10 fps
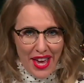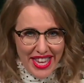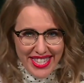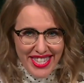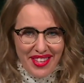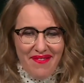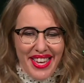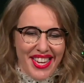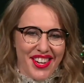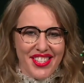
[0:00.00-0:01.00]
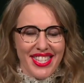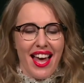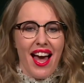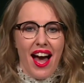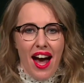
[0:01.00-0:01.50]
face, because
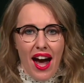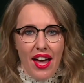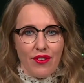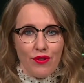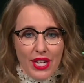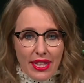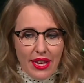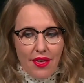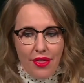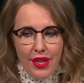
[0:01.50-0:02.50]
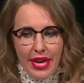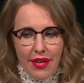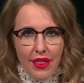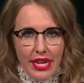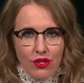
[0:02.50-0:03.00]
I really
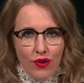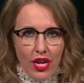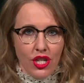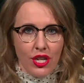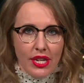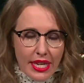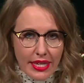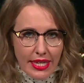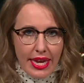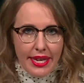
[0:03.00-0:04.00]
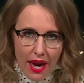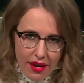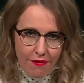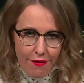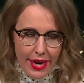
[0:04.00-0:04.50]
think that Russia needs a
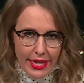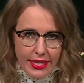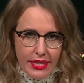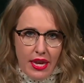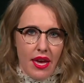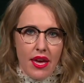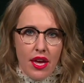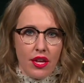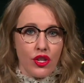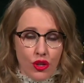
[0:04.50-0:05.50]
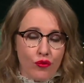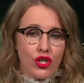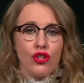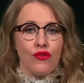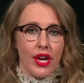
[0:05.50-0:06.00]
young face, a
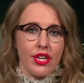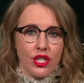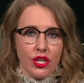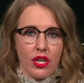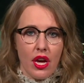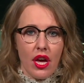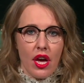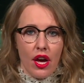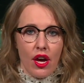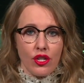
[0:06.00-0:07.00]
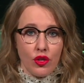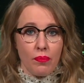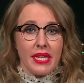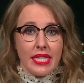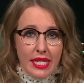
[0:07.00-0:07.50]
new generation
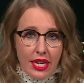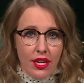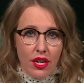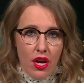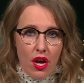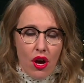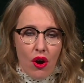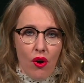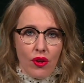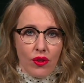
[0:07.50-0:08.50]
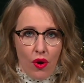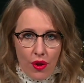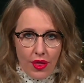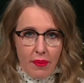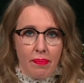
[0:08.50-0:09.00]
to be seen
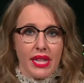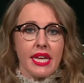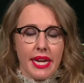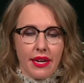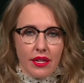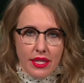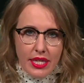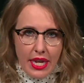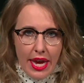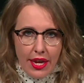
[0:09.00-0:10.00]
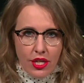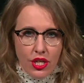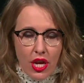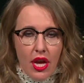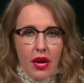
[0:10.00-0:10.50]
on the political
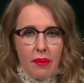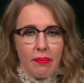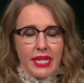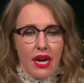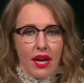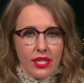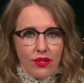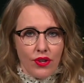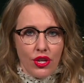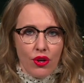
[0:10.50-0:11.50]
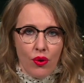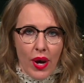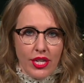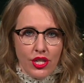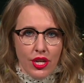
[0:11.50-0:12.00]
stage. But answering your
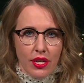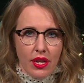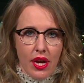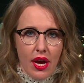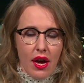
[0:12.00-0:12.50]
question,